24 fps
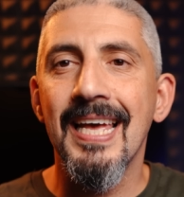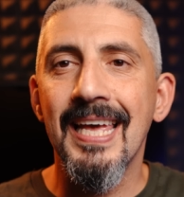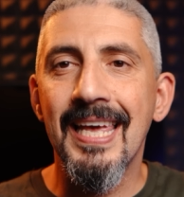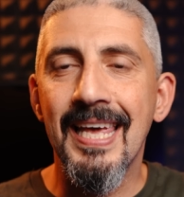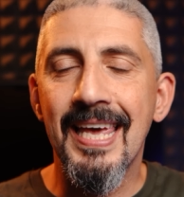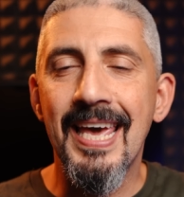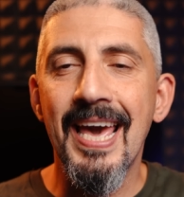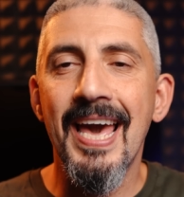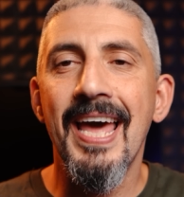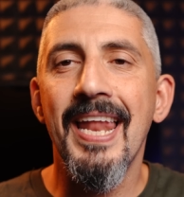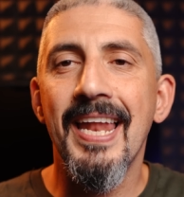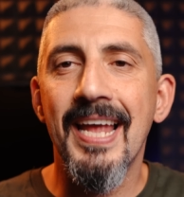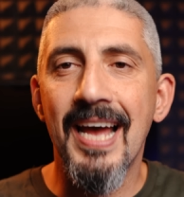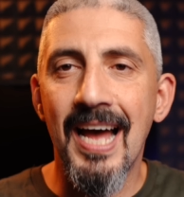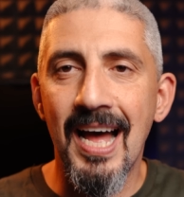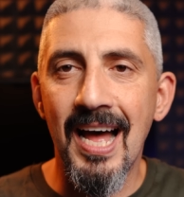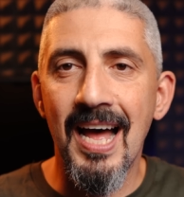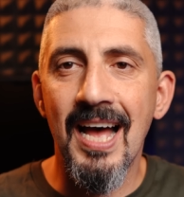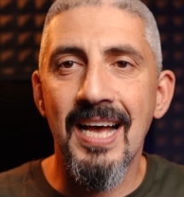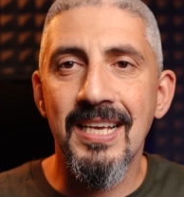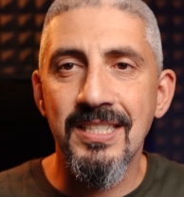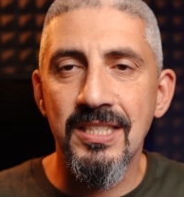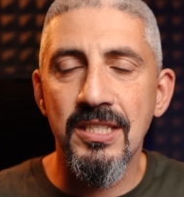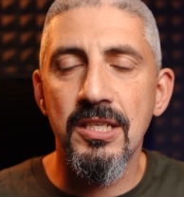get
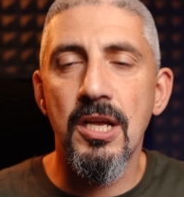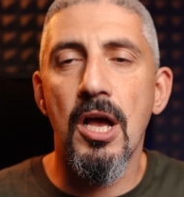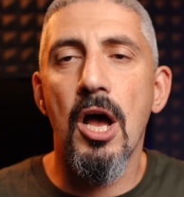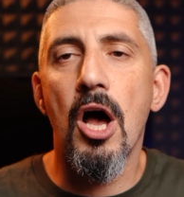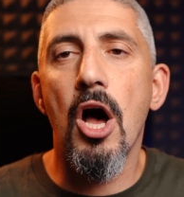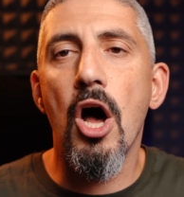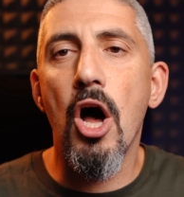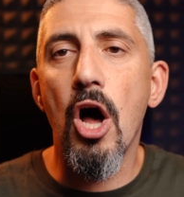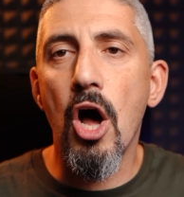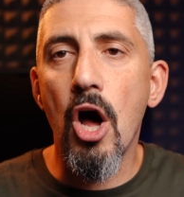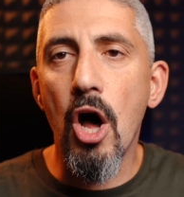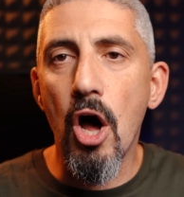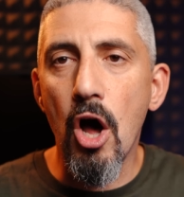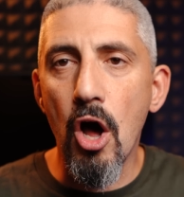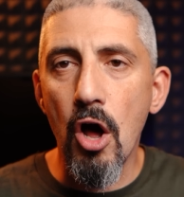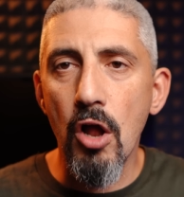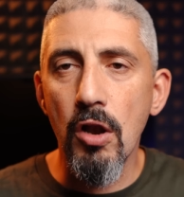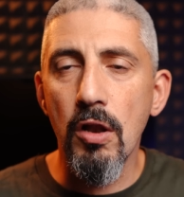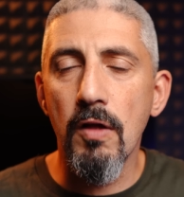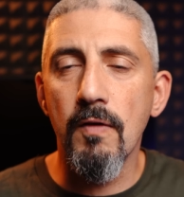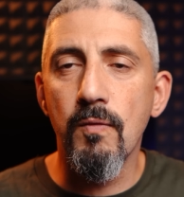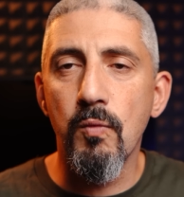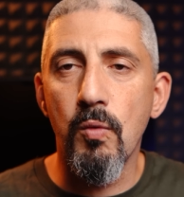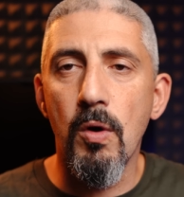us
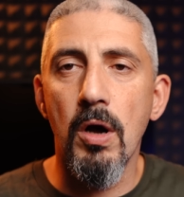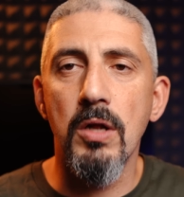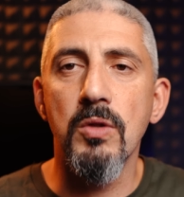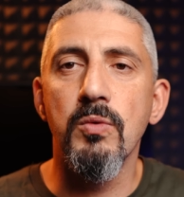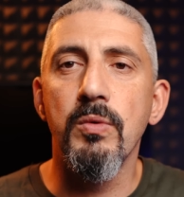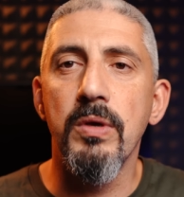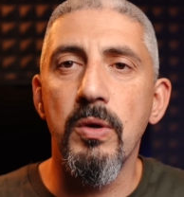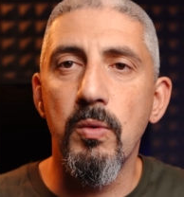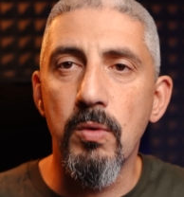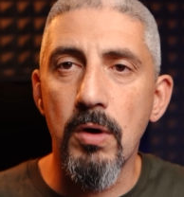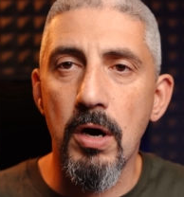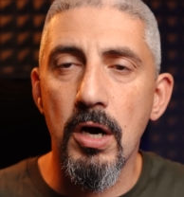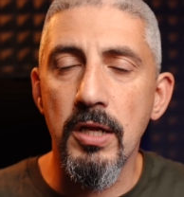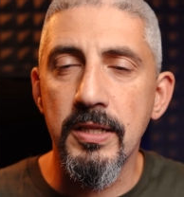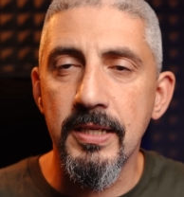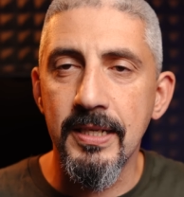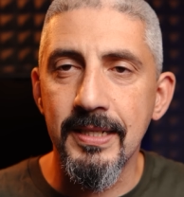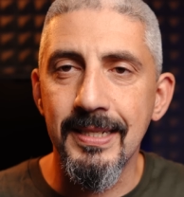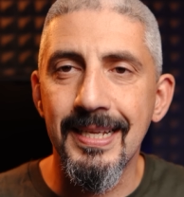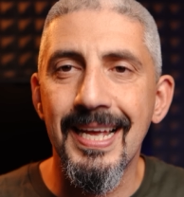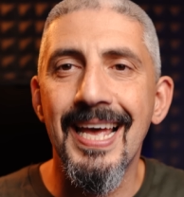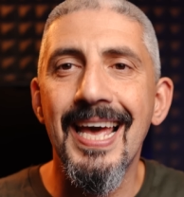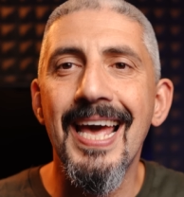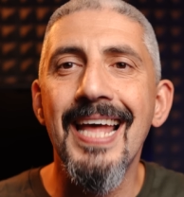all of what we
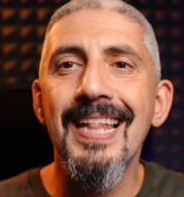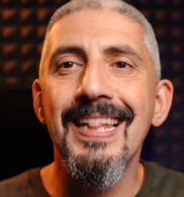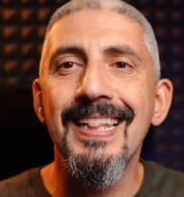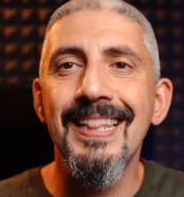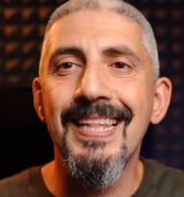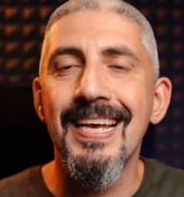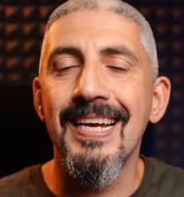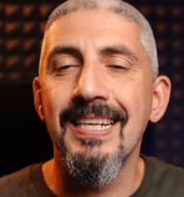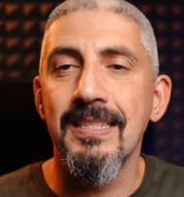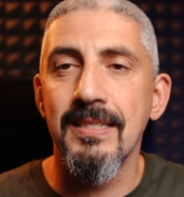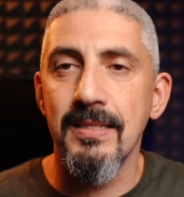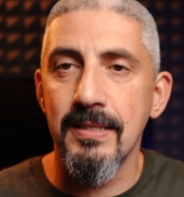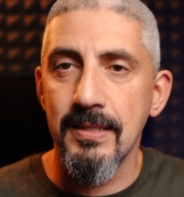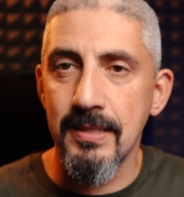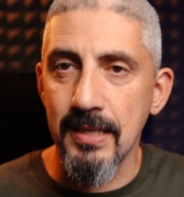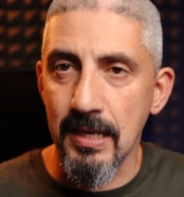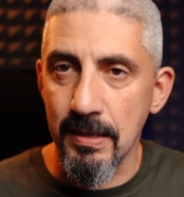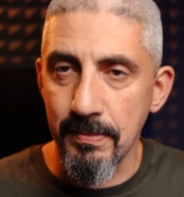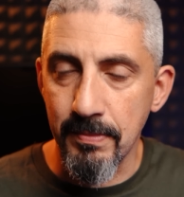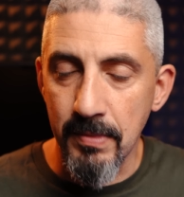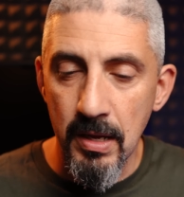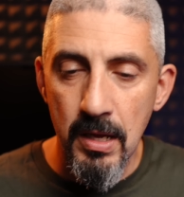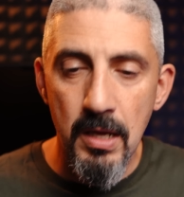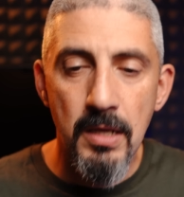wanted and then
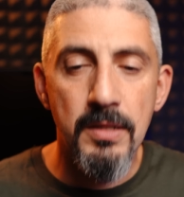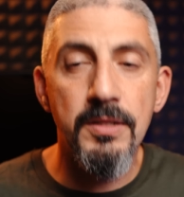some.